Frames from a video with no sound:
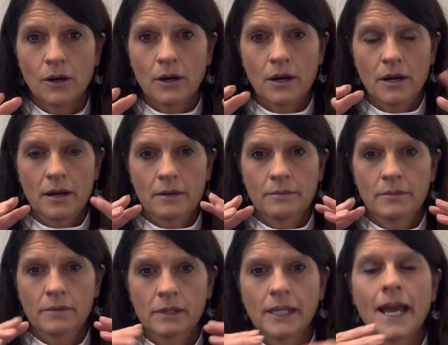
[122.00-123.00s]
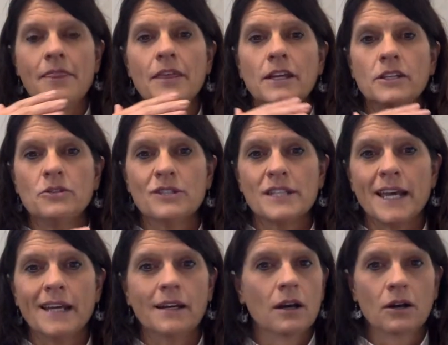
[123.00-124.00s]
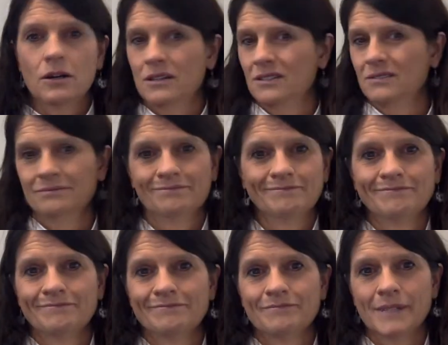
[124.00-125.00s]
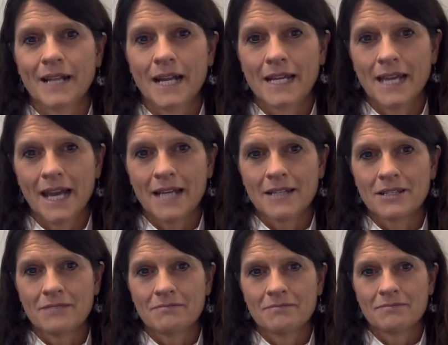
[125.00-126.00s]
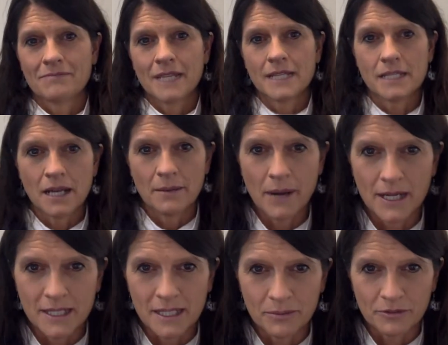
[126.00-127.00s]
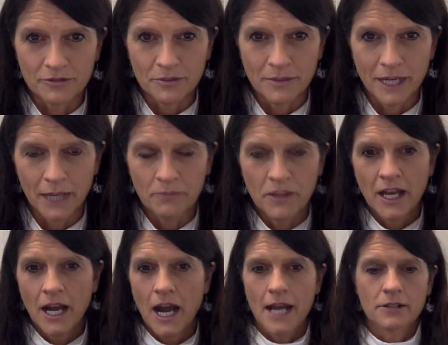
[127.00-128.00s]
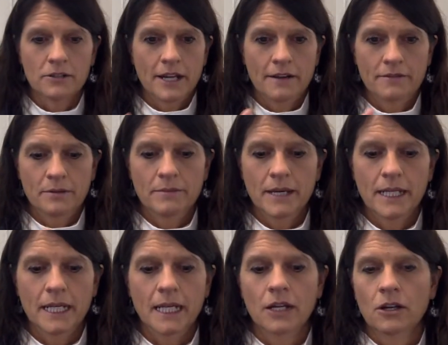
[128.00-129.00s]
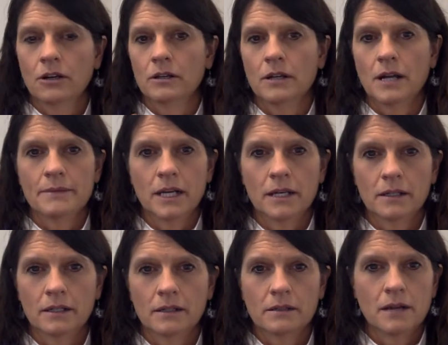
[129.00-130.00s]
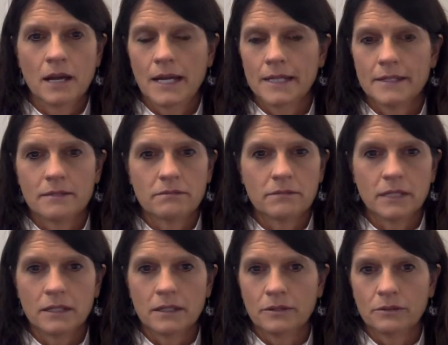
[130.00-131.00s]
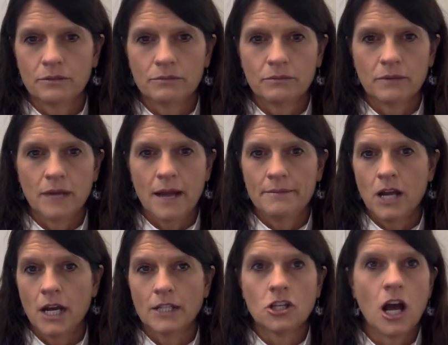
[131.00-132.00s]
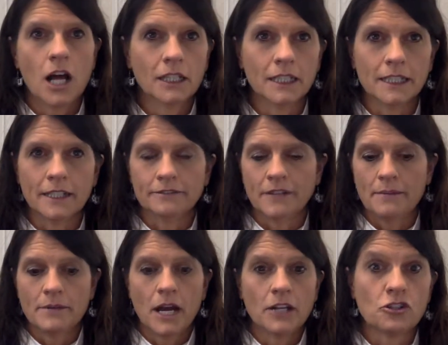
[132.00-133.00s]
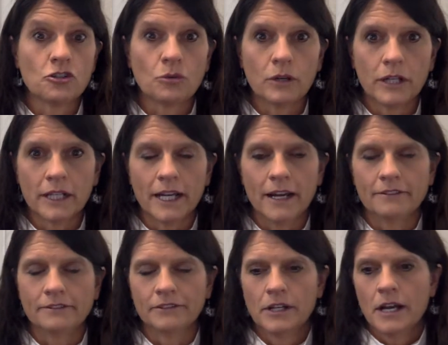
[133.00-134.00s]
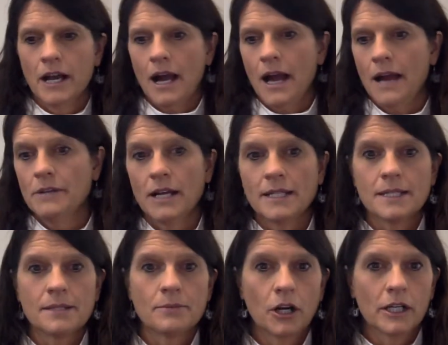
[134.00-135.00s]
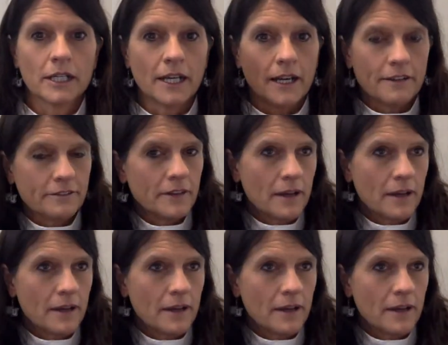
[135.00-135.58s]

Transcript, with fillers: um, and then you say, oh, but I can't. That's not possible for me. I don't have the money, or I'm not, not, you know, I'm not tall enough, I'm not short enough, I'm not smart enough,